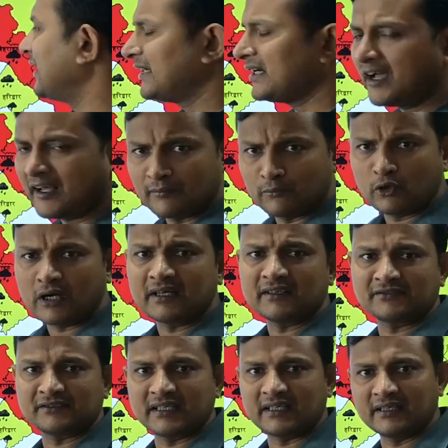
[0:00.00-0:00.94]
and Almora
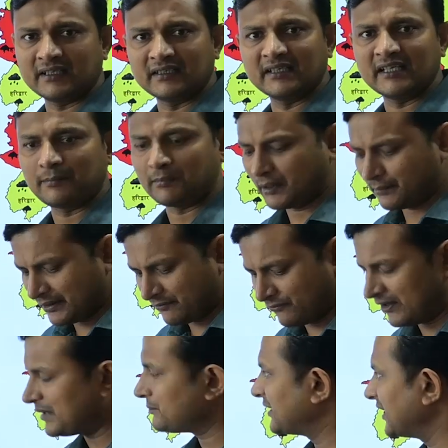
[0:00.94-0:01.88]
district in the upcoming
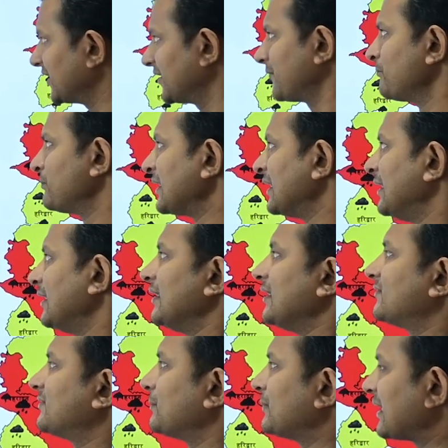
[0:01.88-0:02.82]
5 days.
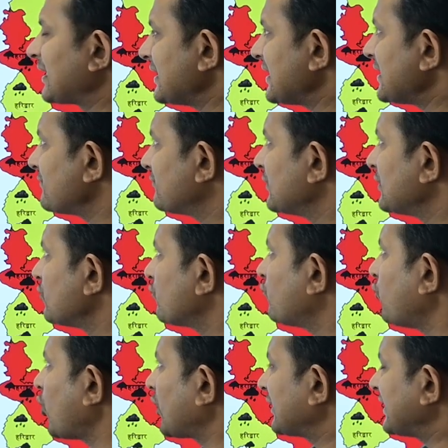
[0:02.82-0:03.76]
Similarly, if we look
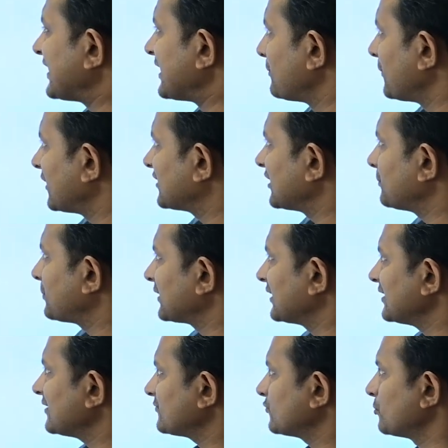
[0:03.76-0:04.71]
for the Himachal
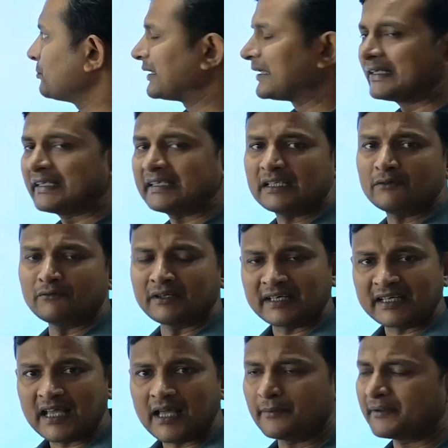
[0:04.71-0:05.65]
Pradesh, so mainly the
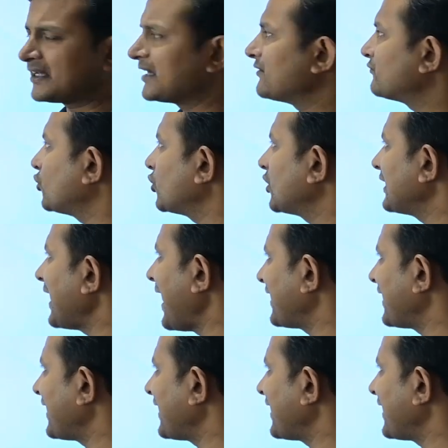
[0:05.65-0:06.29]
very heavy rainfall